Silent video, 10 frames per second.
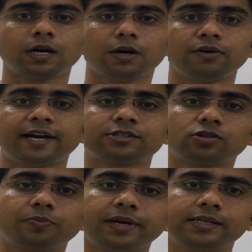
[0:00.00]
Our next
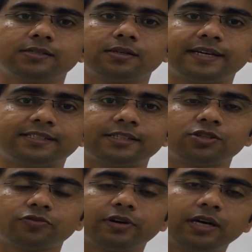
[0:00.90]
topic is
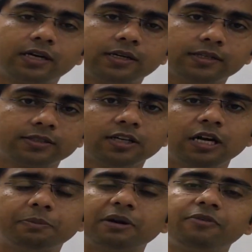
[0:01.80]
resistance of conductors.
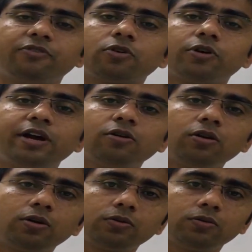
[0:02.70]
But before going
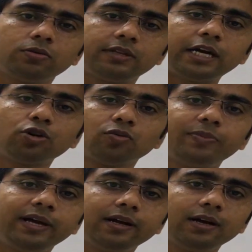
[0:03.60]
on to that
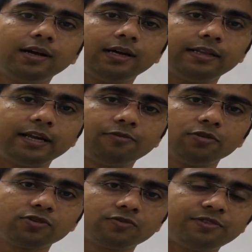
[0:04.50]
topic, there
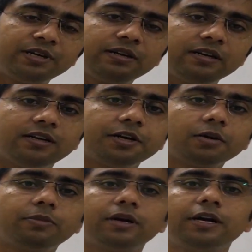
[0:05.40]
was one
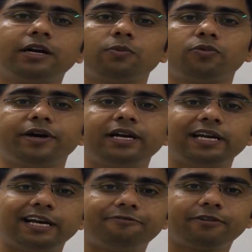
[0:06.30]
little point
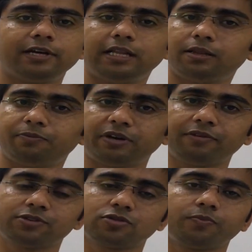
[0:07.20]
left in
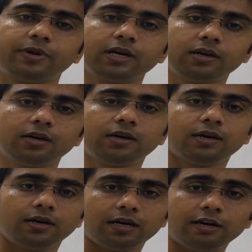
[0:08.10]
previous topic.
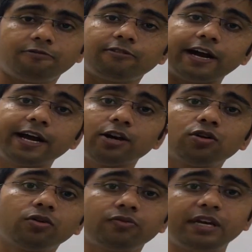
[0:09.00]
Why
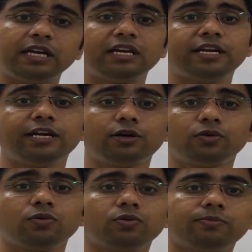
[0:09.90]
do we need
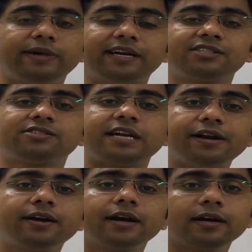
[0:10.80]
to make
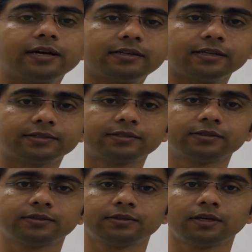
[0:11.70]
stranded conductors?